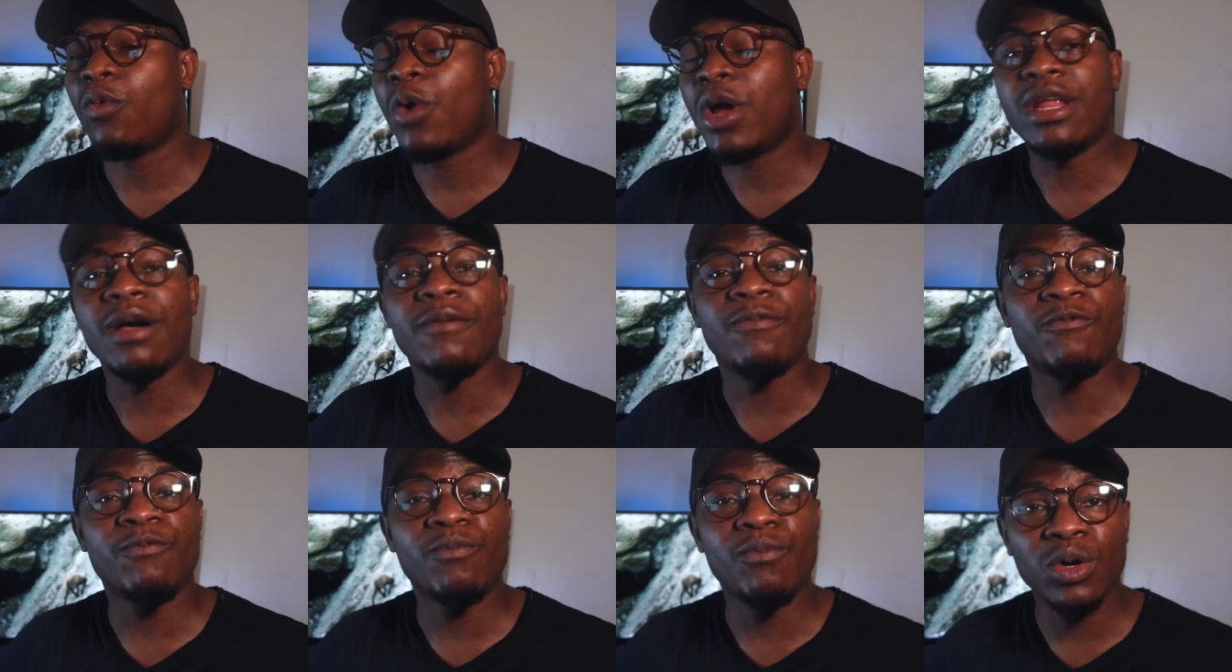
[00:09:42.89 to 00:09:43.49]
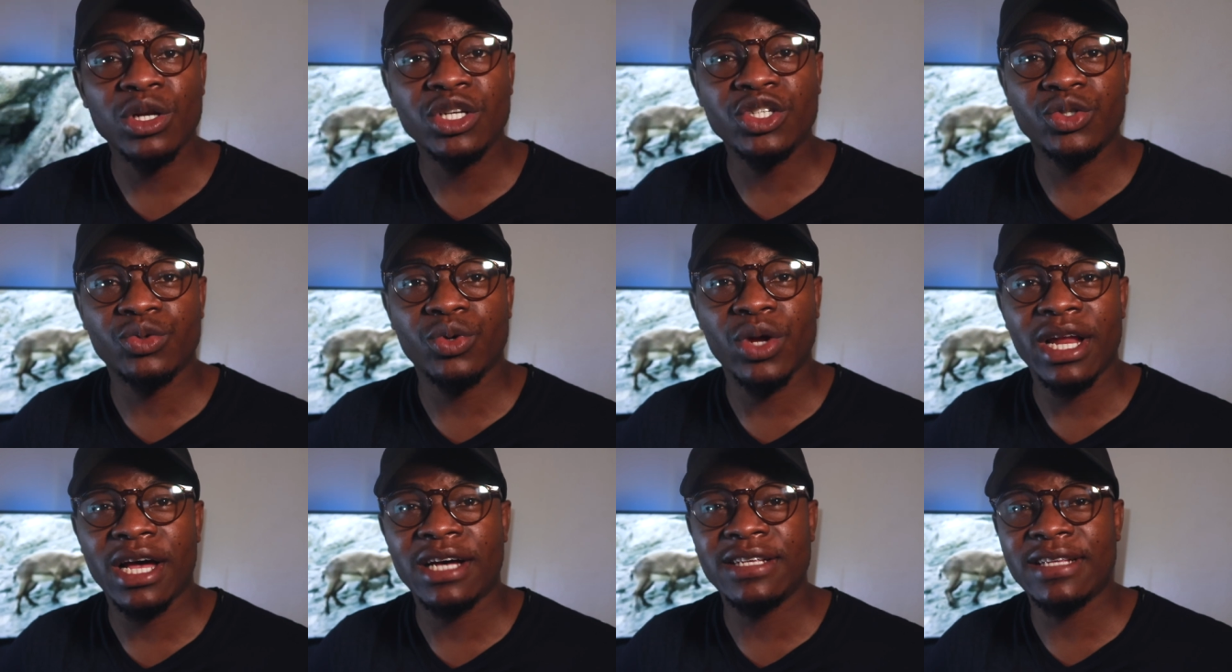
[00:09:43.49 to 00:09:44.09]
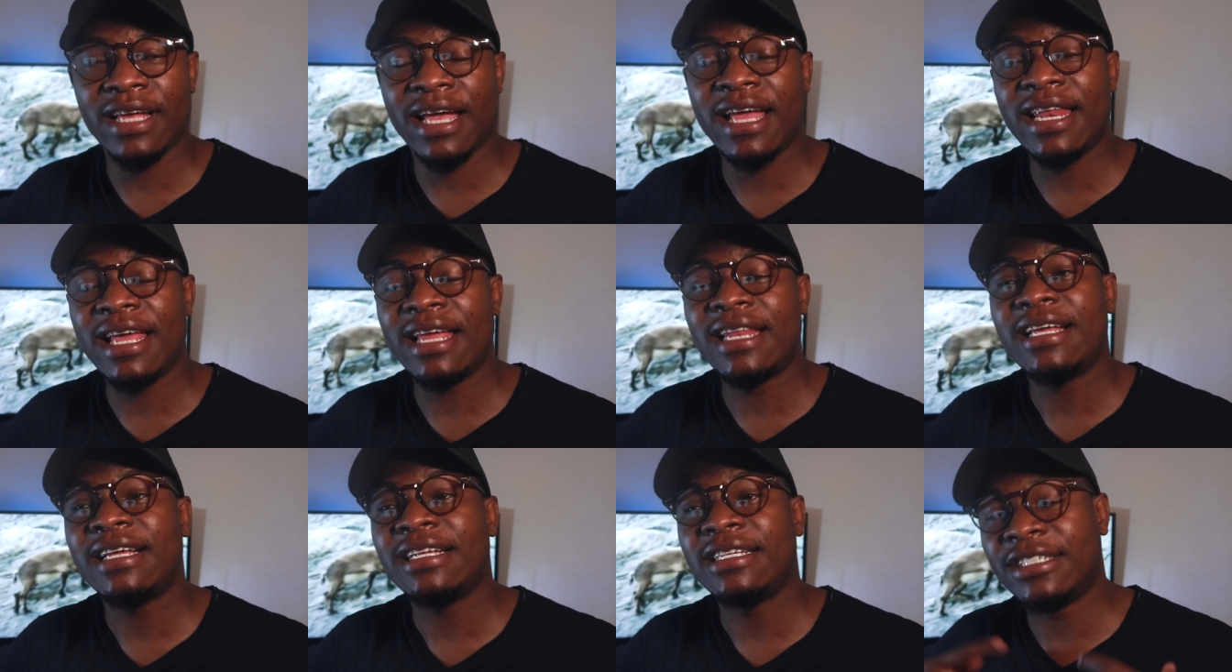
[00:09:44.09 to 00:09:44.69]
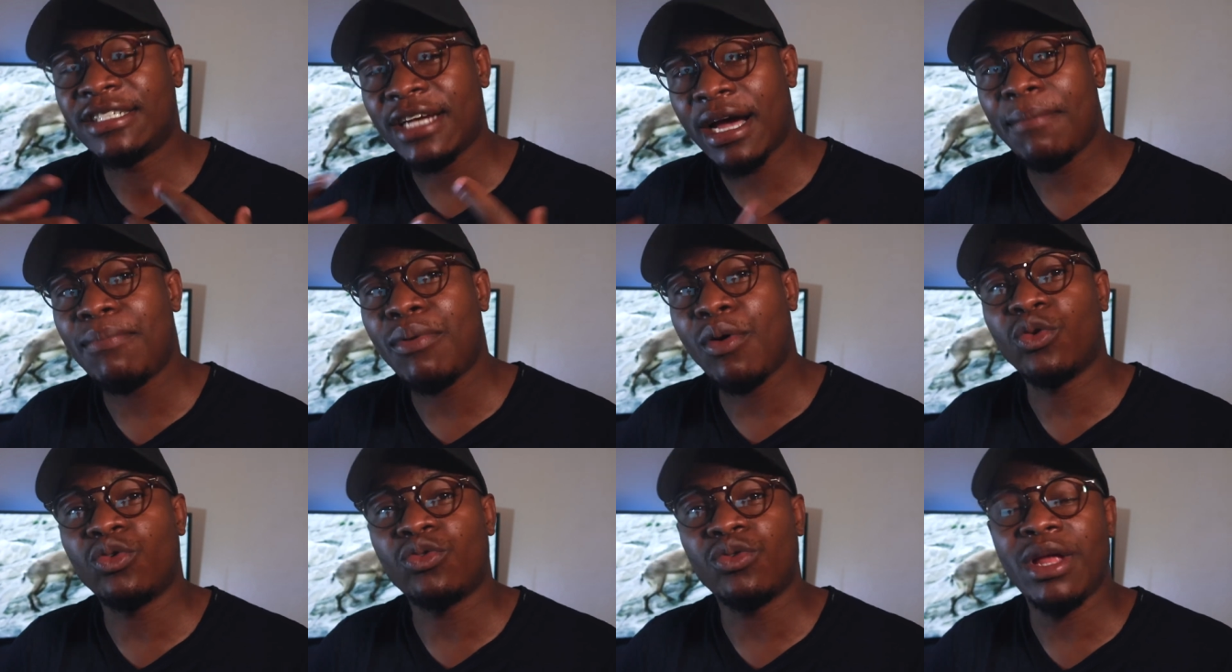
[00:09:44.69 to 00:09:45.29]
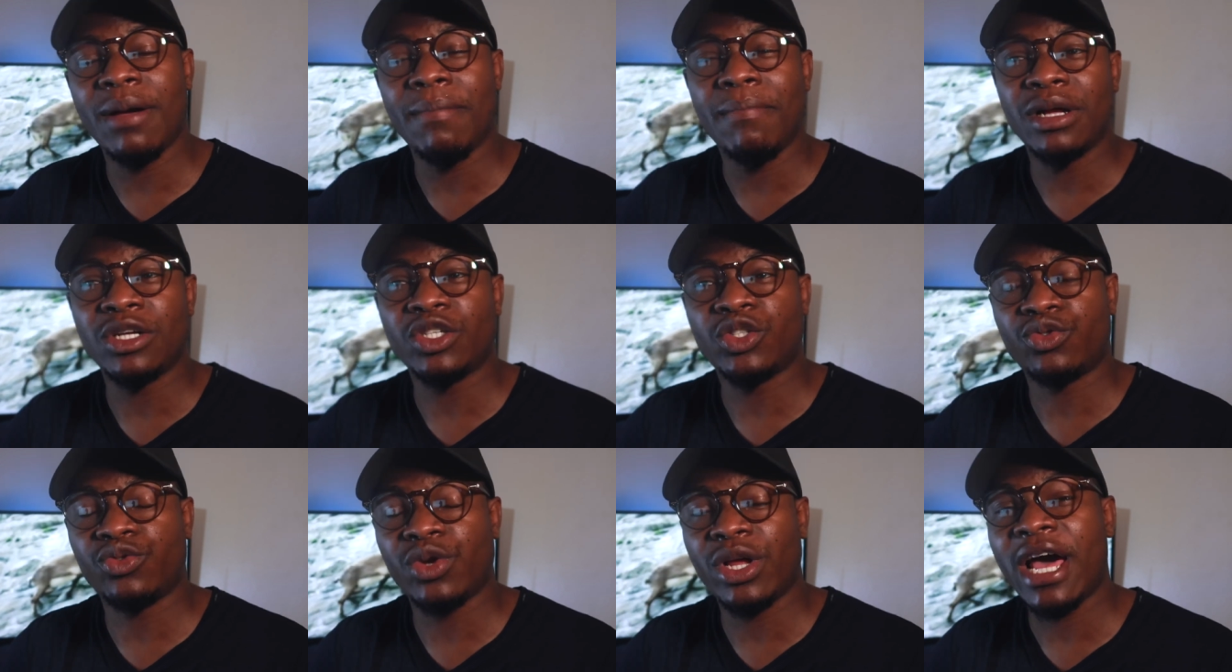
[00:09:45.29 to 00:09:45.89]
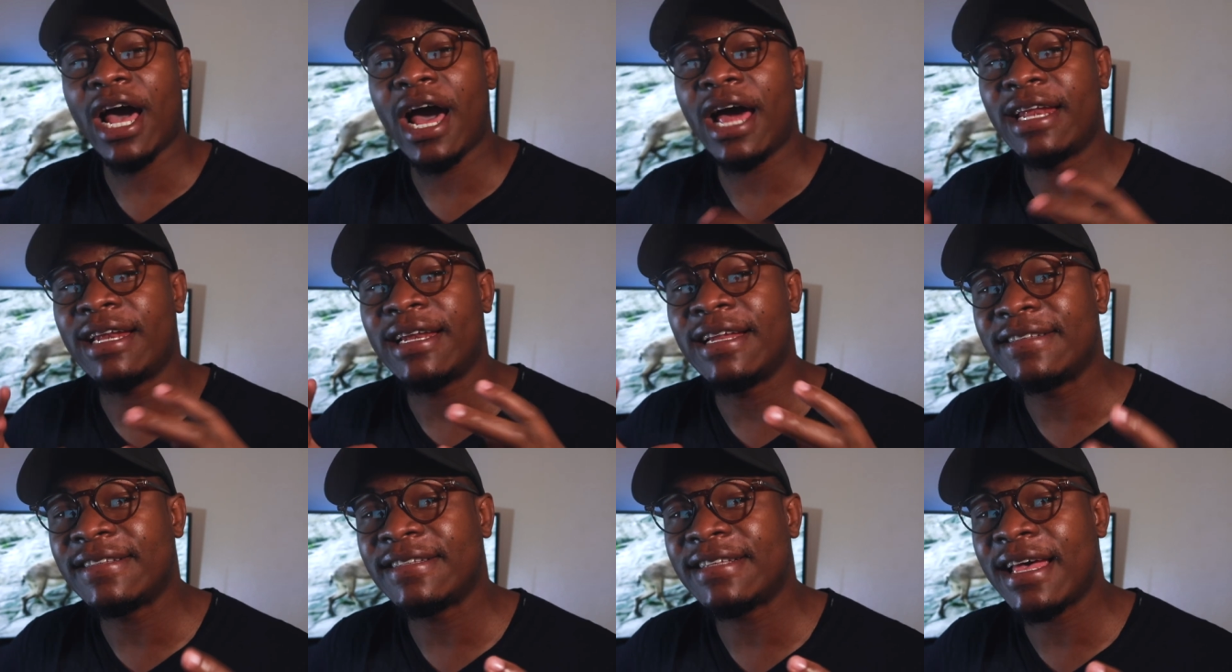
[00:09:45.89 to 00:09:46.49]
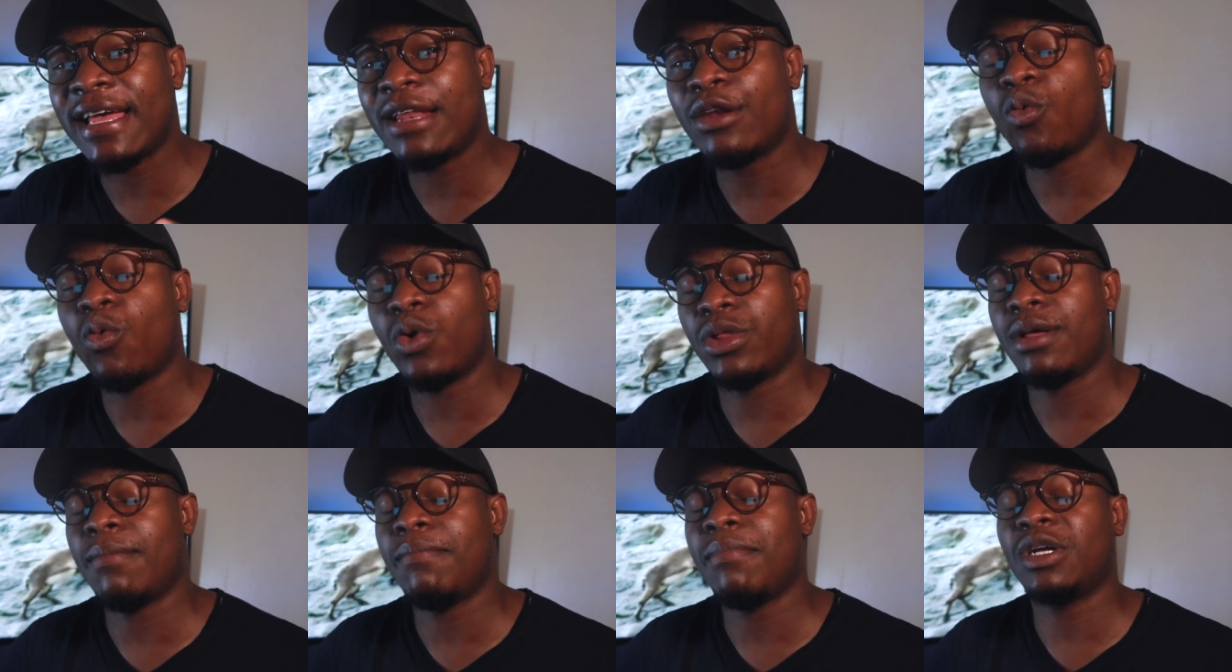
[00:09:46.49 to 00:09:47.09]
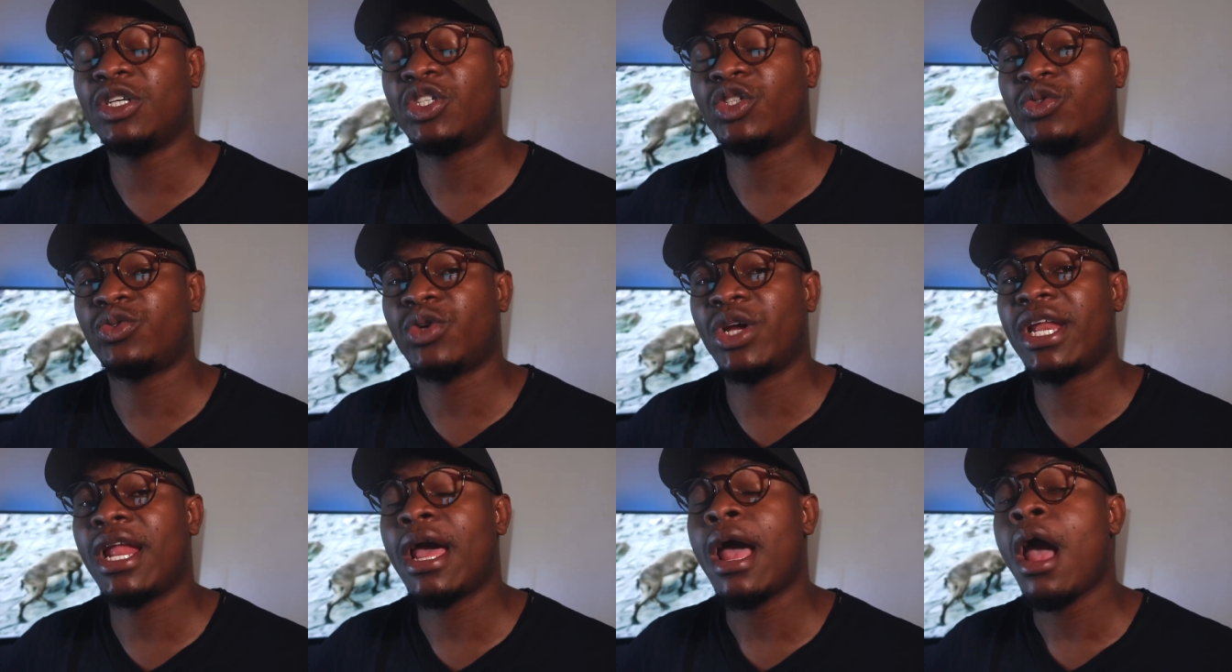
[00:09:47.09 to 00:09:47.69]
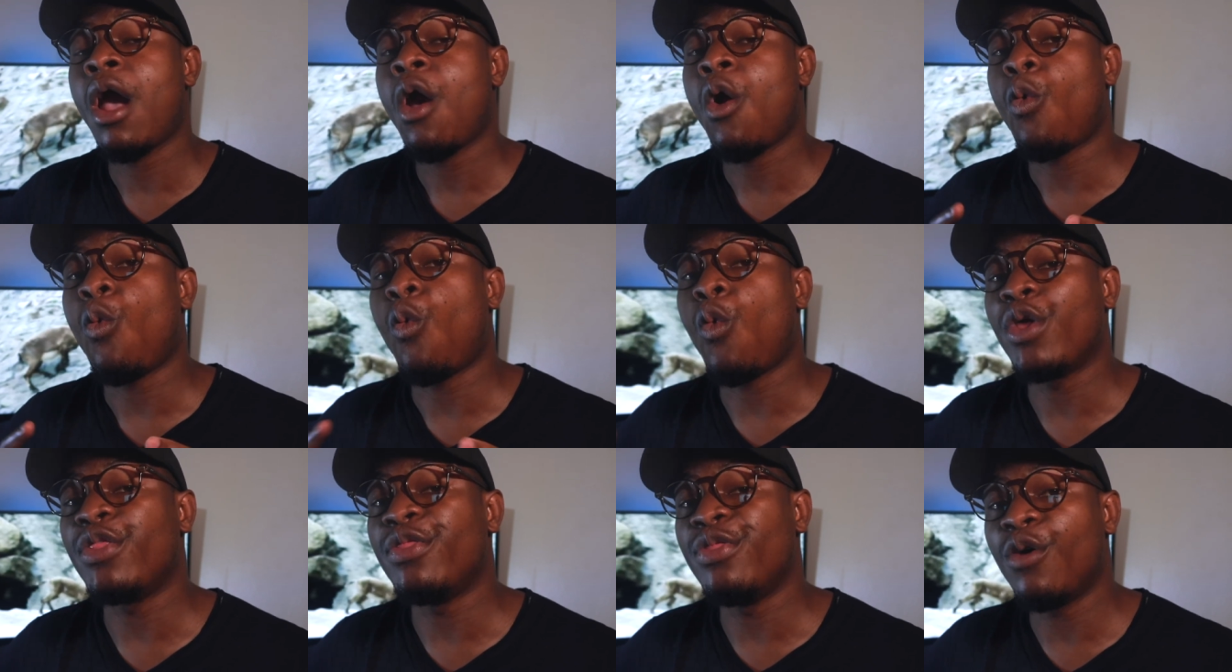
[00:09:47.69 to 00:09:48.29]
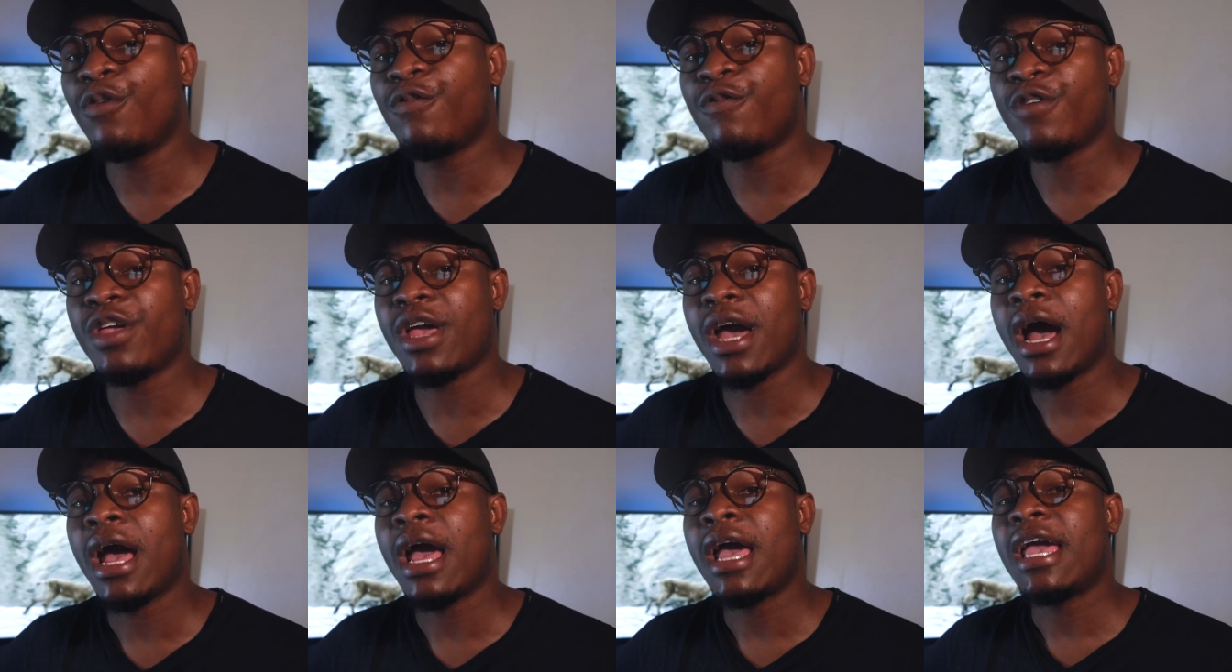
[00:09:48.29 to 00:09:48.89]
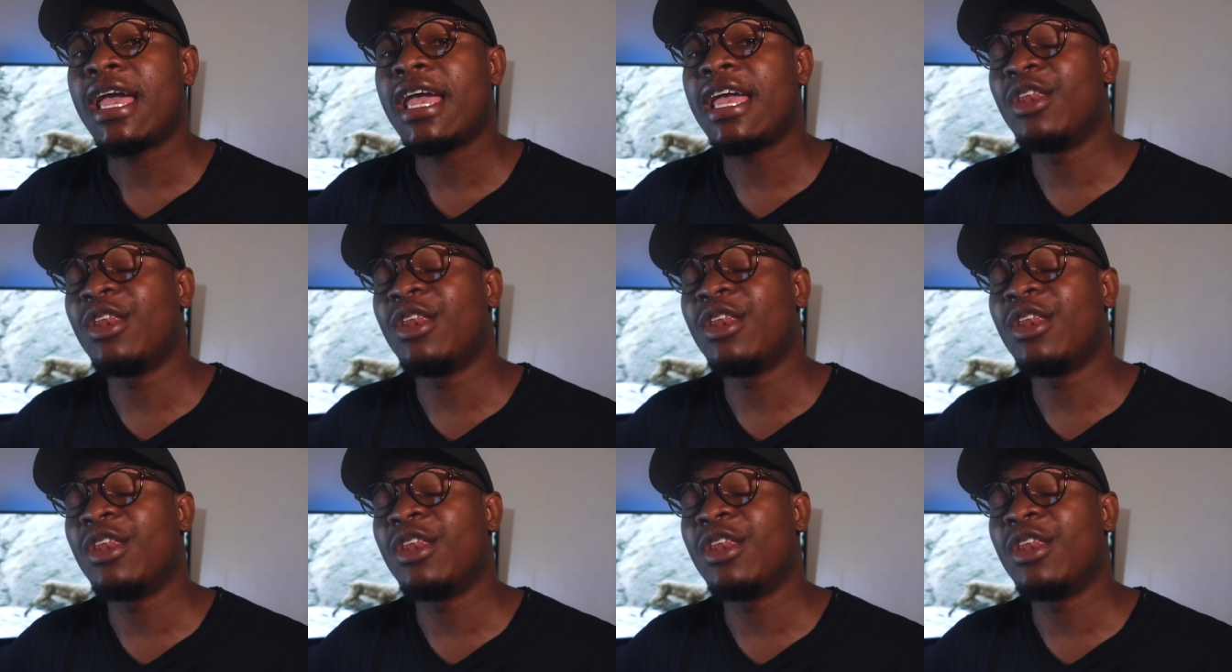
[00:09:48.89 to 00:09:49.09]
When the bullish trend has ended, jump onto the bearish trend and descend with the bearish trend with no fear.